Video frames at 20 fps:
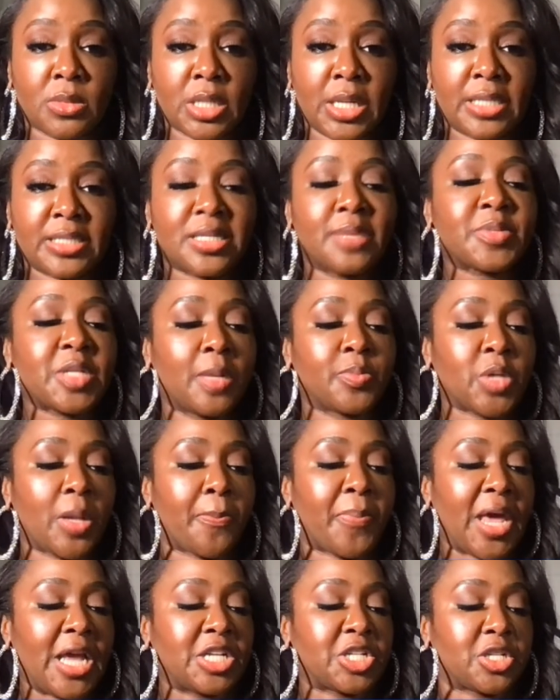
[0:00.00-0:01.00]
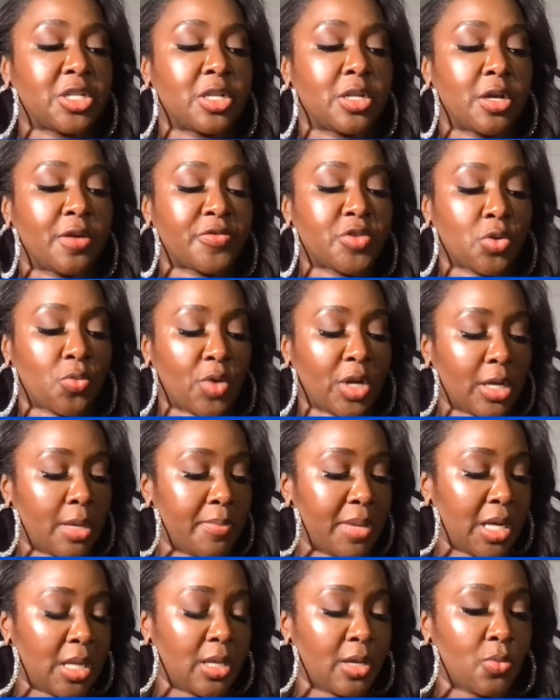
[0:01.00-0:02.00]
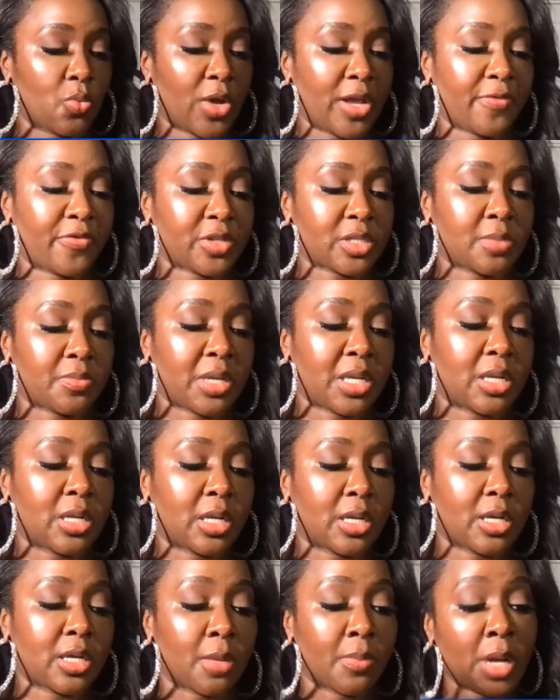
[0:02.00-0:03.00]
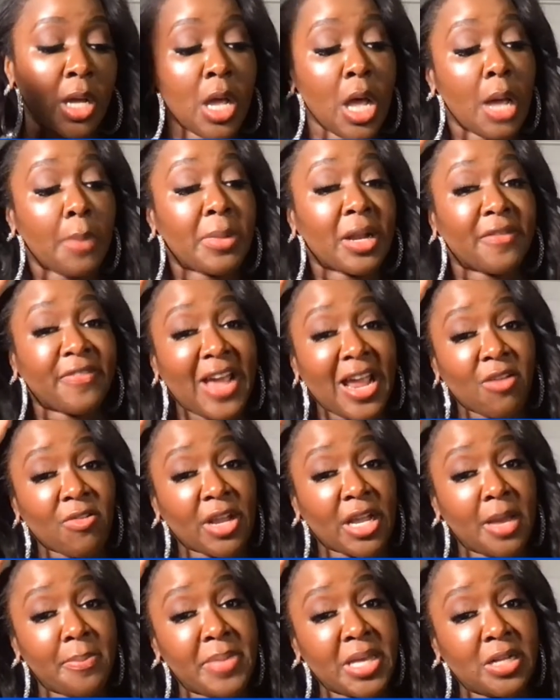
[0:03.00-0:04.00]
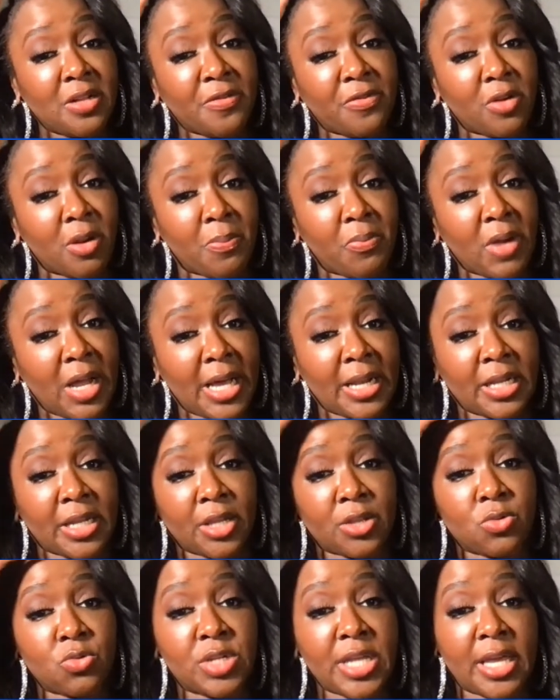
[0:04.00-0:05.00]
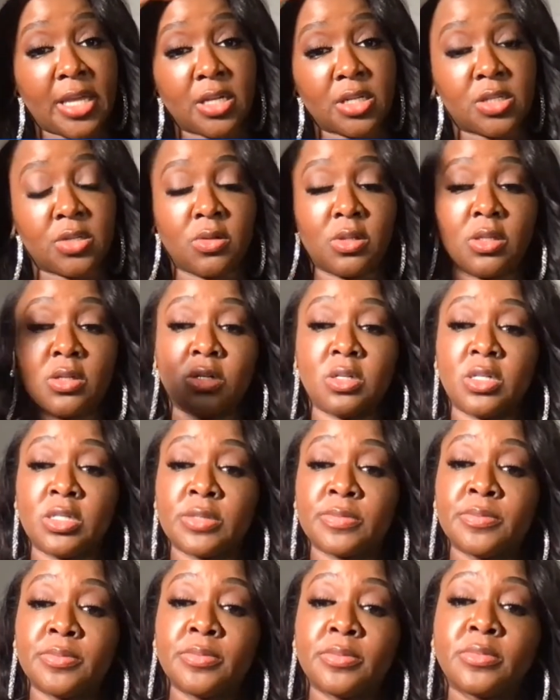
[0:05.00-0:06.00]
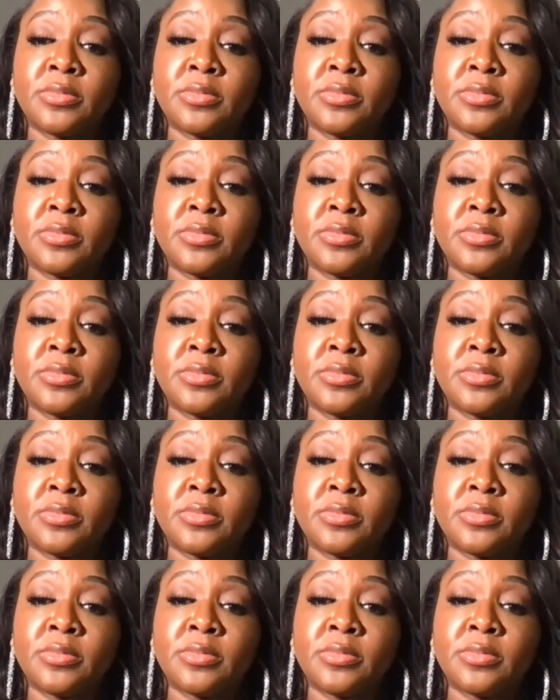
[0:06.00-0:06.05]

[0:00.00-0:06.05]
sometimes I'm patient enough to ring the bell and wait for somebody to come. But if I ring a bell for a product and you taking too long,